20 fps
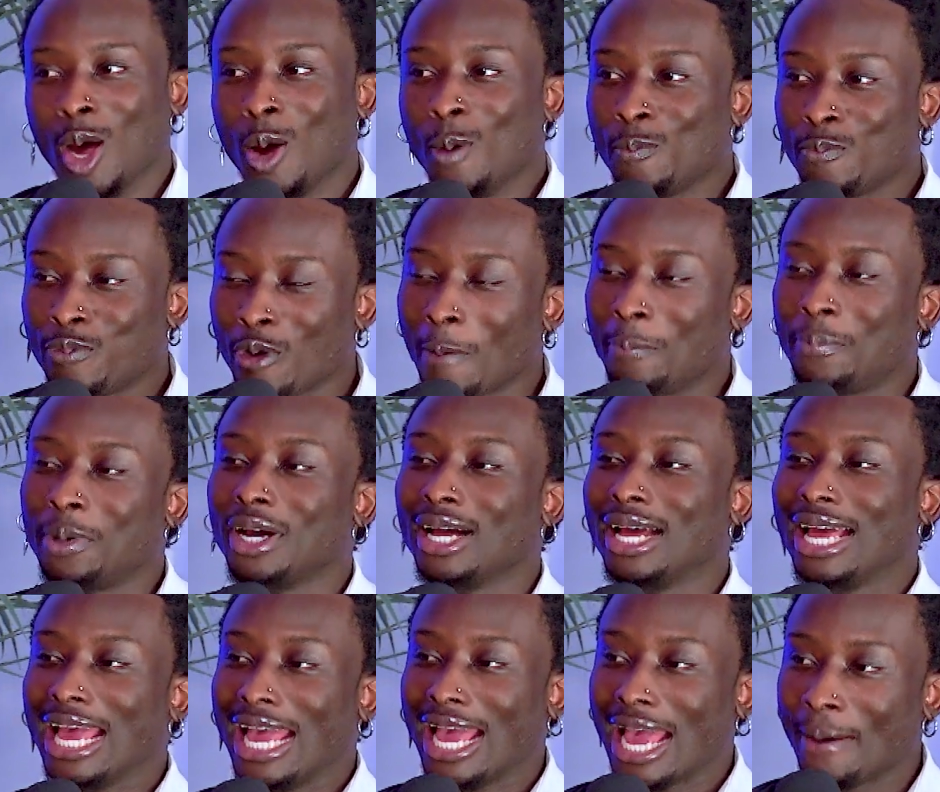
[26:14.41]
Proper
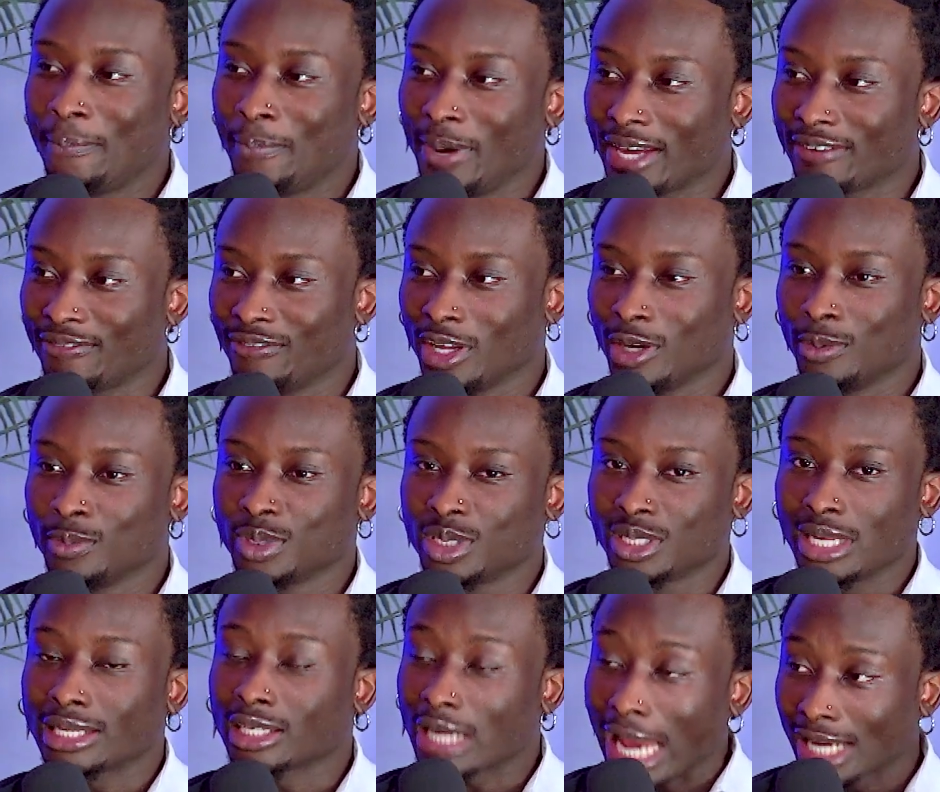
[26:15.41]
epic films
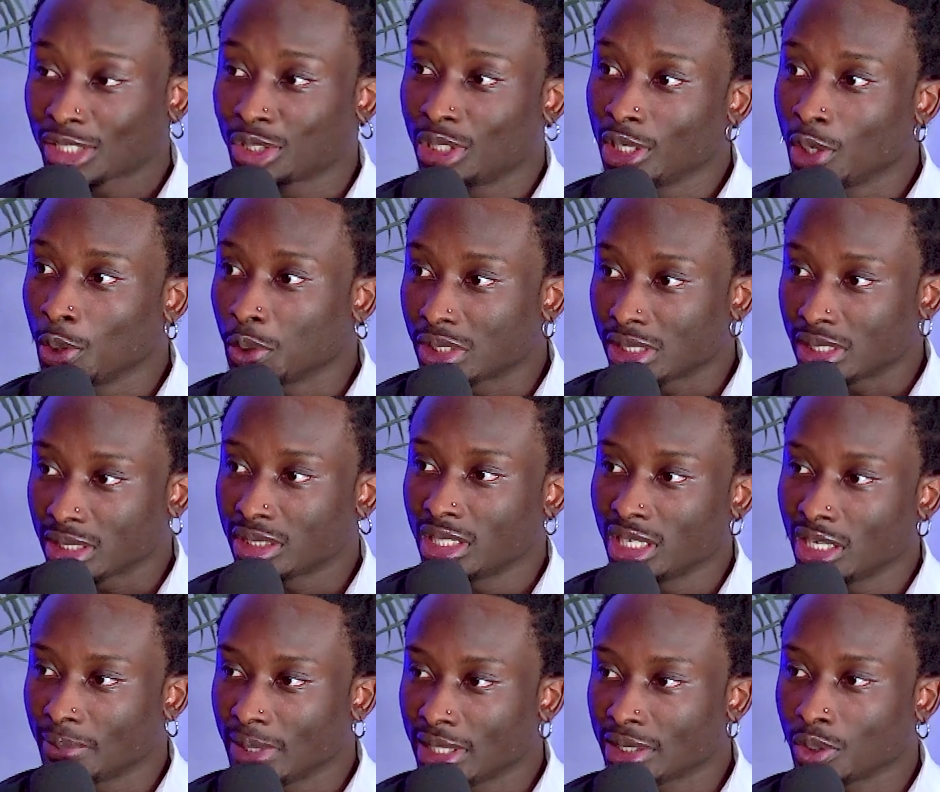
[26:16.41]
that actually go to the
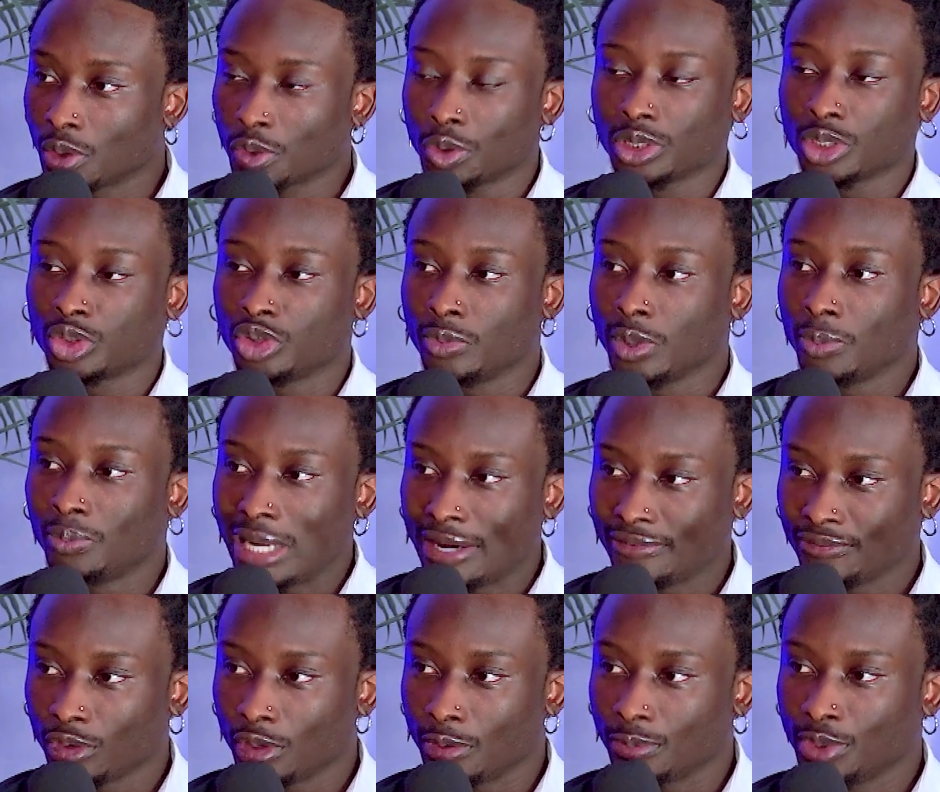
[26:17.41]
cinemas or go to streaming
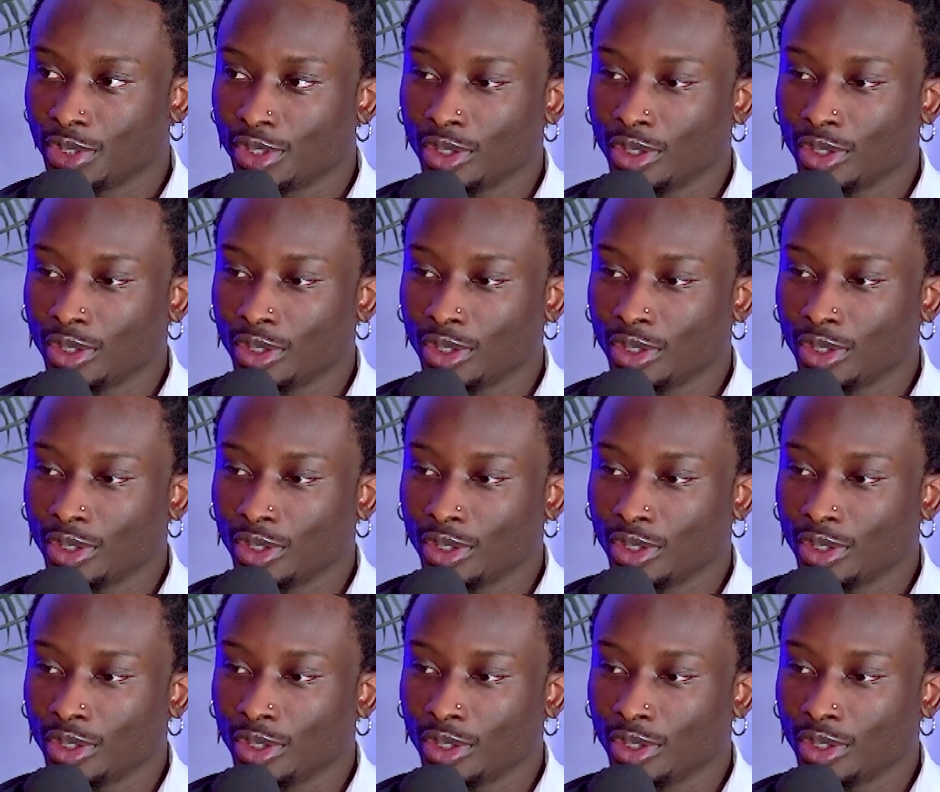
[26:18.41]
platforms,